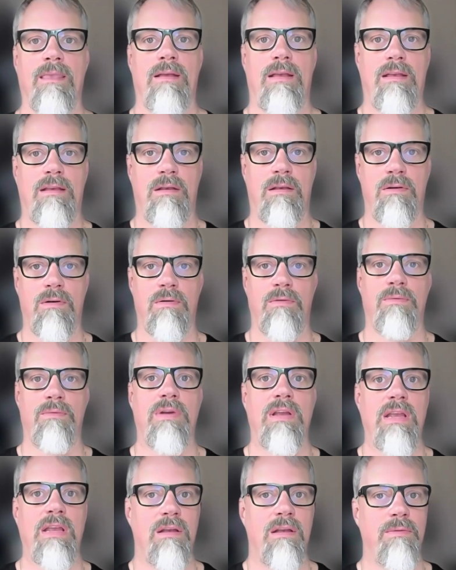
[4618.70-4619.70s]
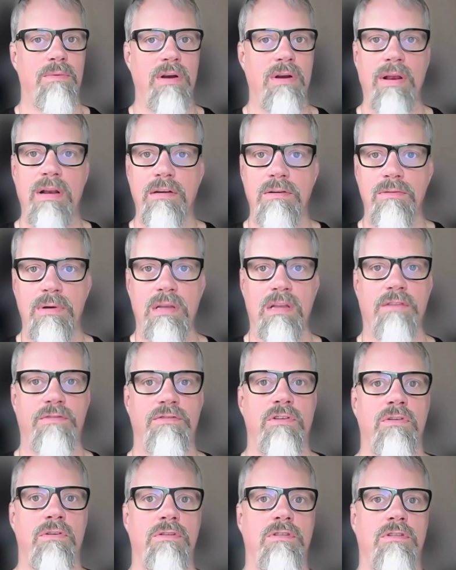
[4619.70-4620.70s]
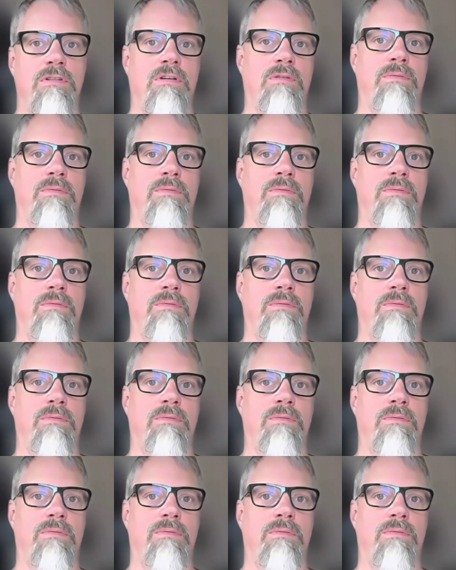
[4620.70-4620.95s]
we are entering a future